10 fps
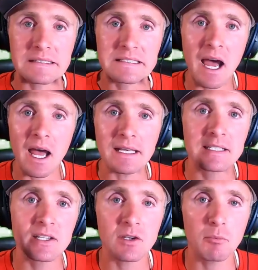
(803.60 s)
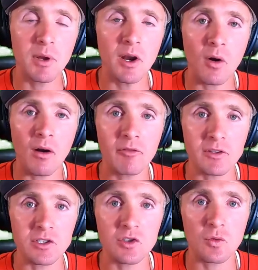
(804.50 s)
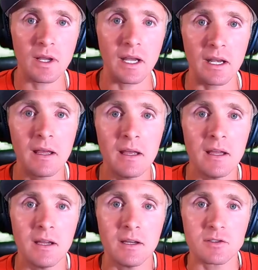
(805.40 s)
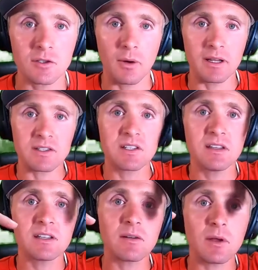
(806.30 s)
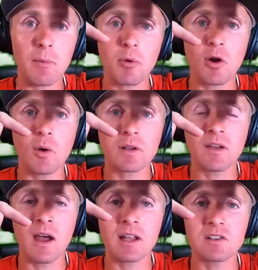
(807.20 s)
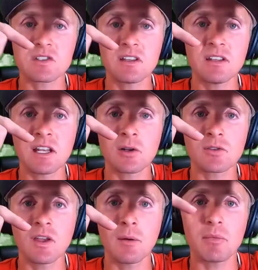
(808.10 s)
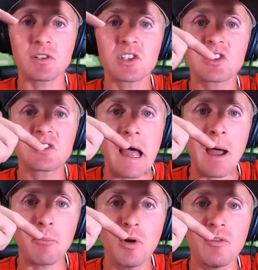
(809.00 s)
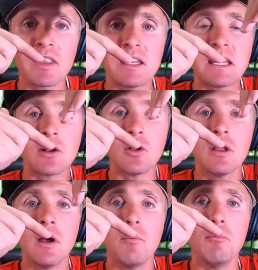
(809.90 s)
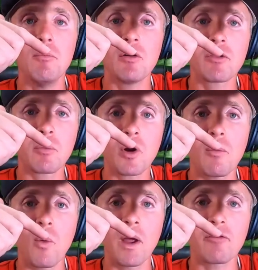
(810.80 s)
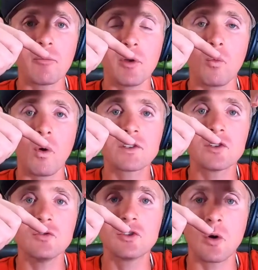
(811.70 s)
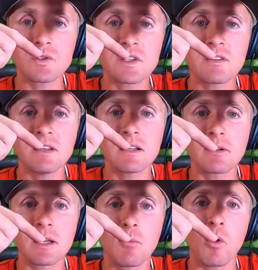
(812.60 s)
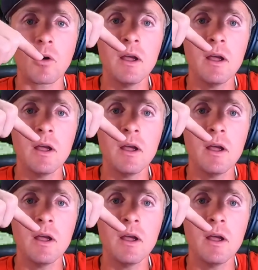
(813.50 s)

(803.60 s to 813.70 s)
dot disappear off the screen. So you want to see the hyperechoic dot, see the needle tip, stop moving the needle, move the probe away from you. Once you don't see the needle anymore,